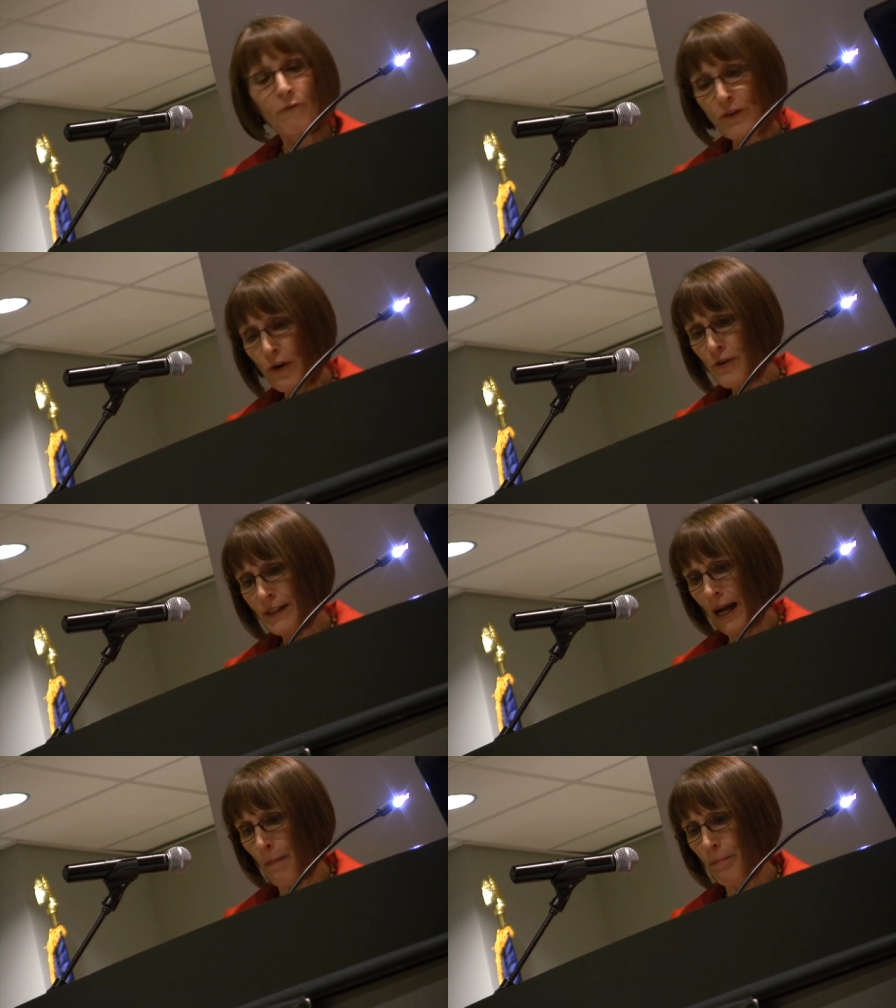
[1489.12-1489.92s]
food
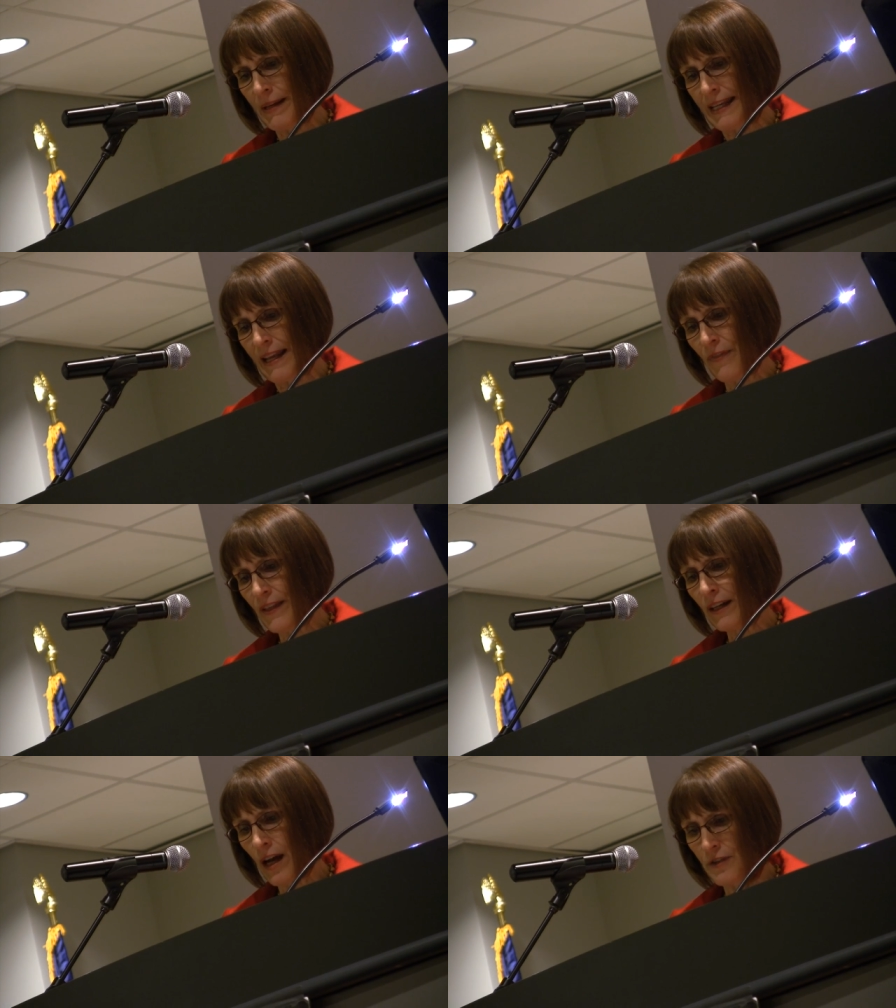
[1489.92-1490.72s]
company in
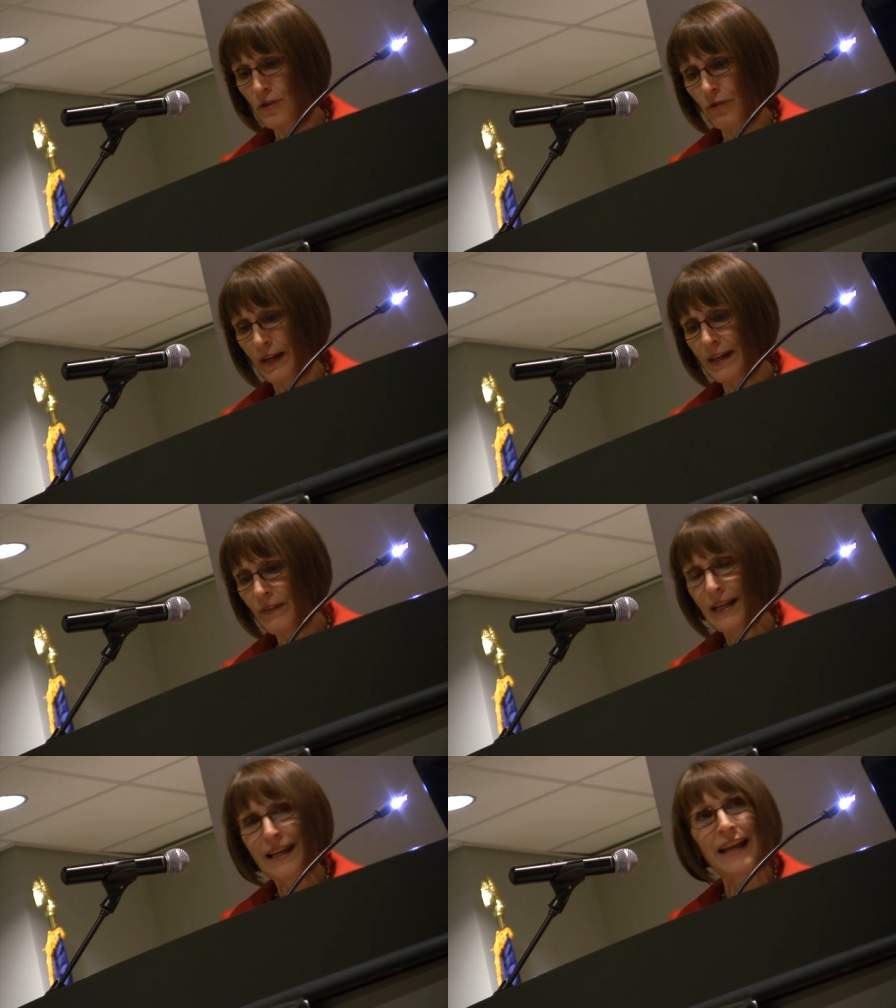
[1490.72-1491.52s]
the country,
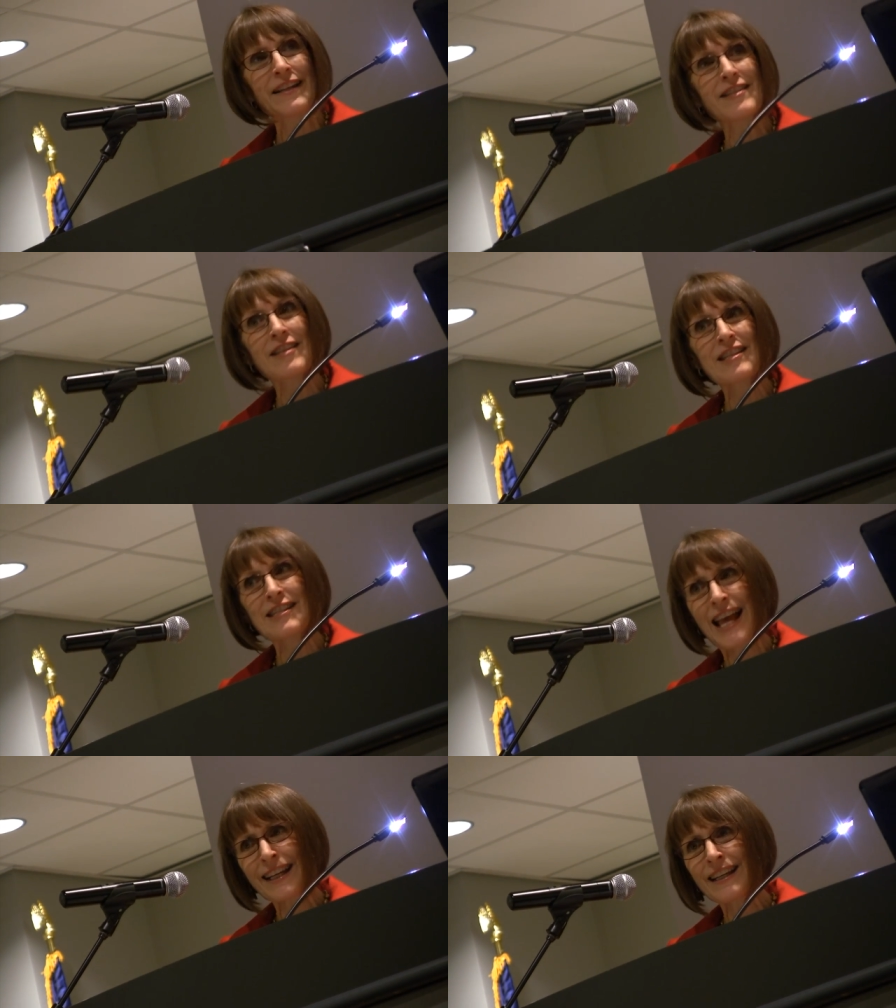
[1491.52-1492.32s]
and it's the
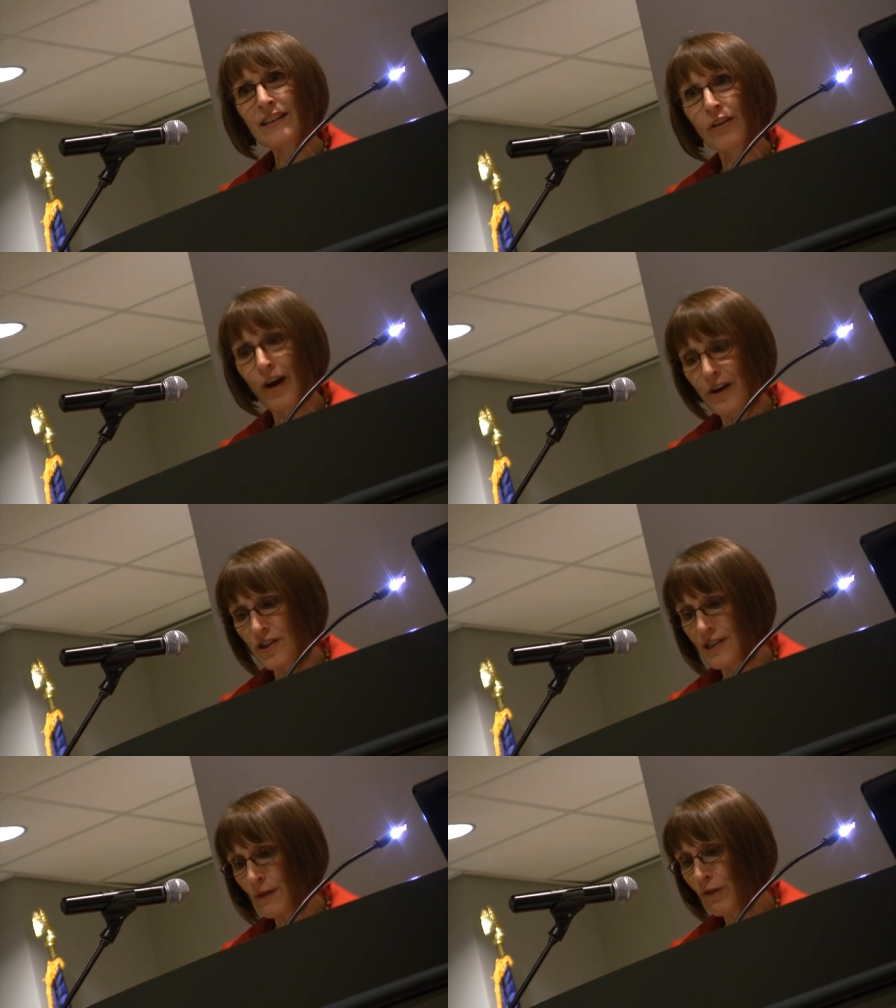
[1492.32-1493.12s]
second
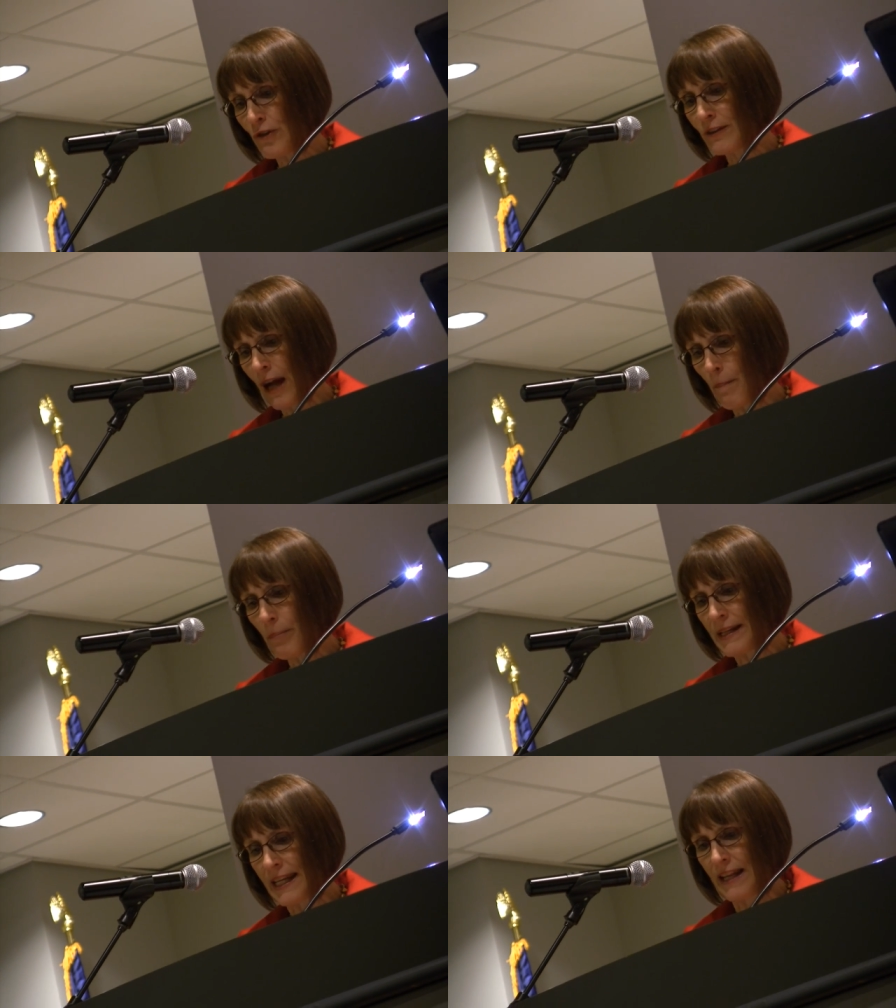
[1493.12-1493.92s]
largest food
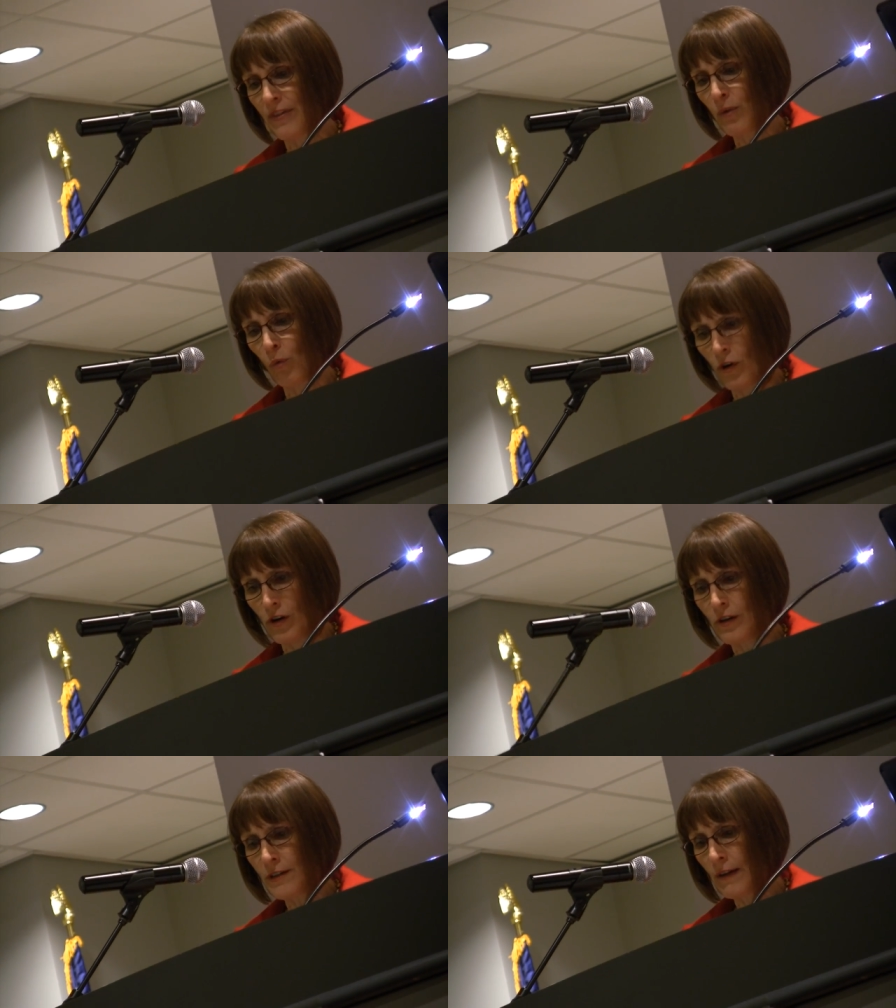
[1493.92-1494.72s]
company in the
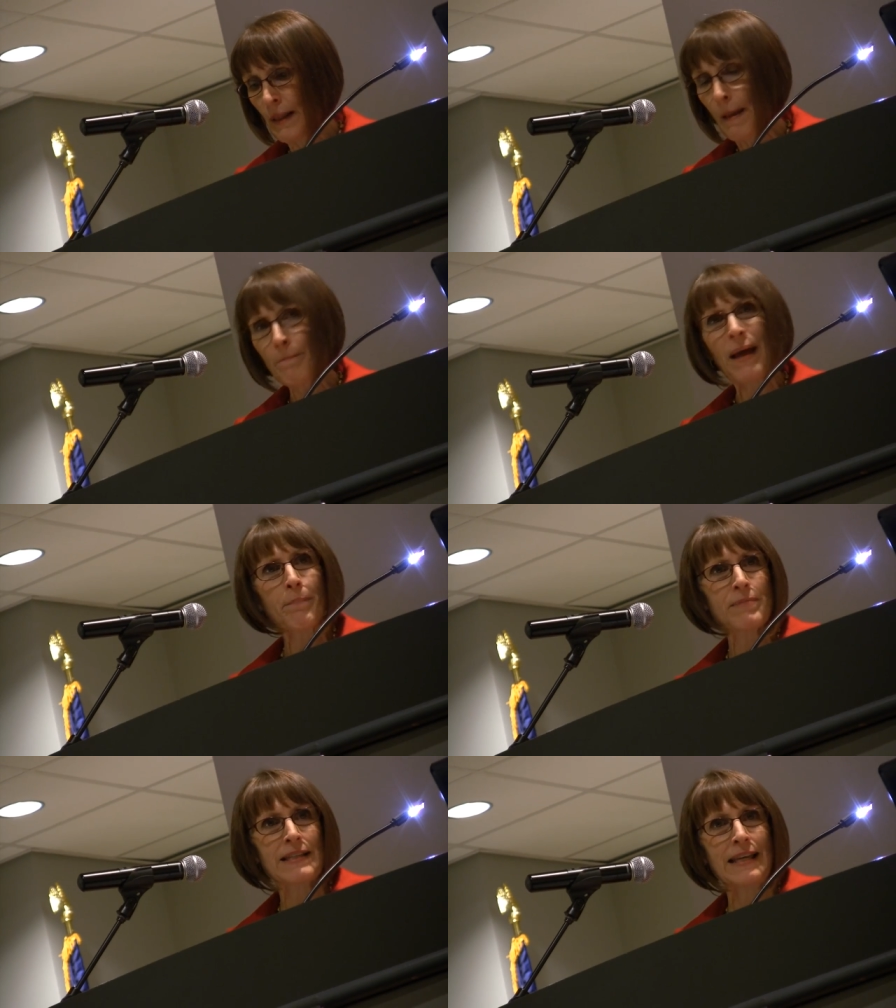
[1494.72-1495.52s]
world,
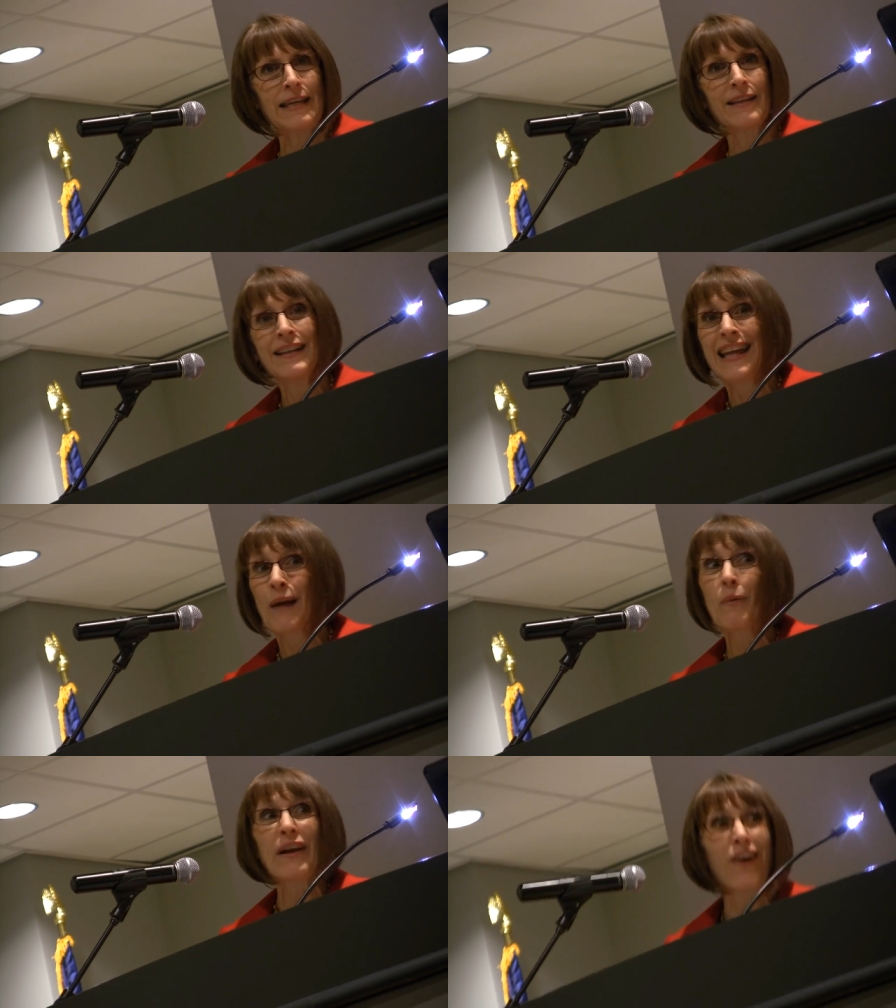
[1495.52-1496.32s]
Pepsi.
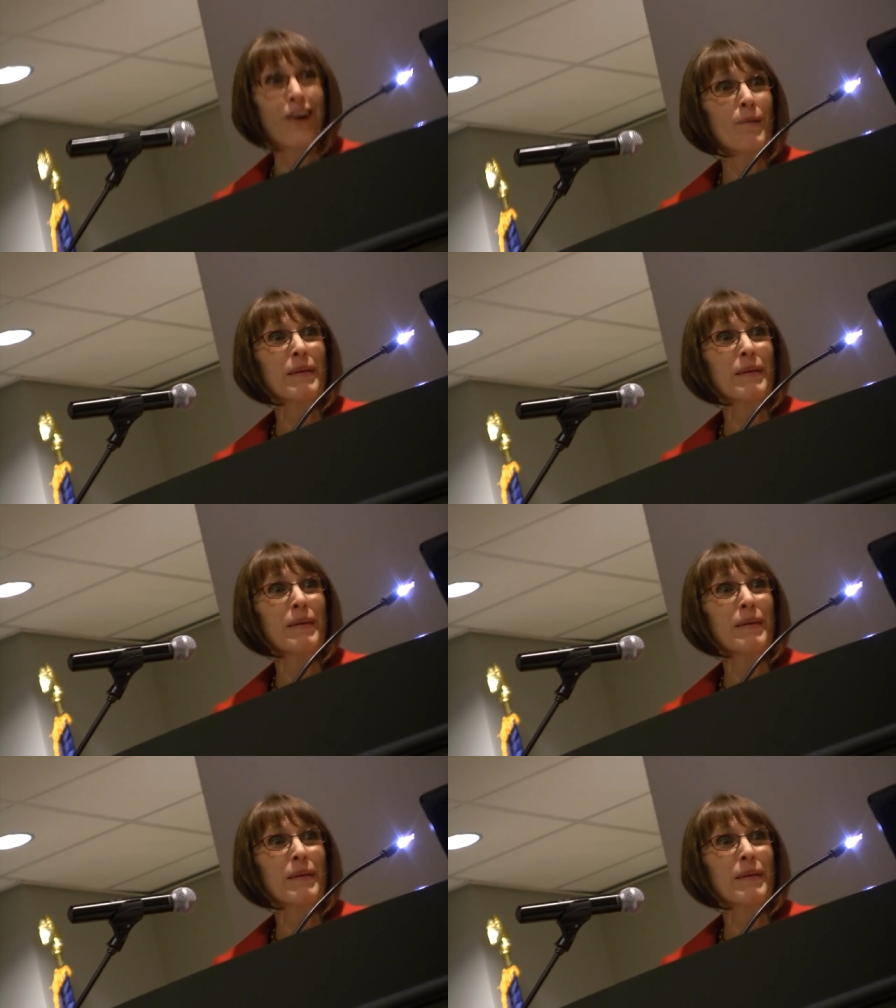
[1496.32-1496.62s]
And we are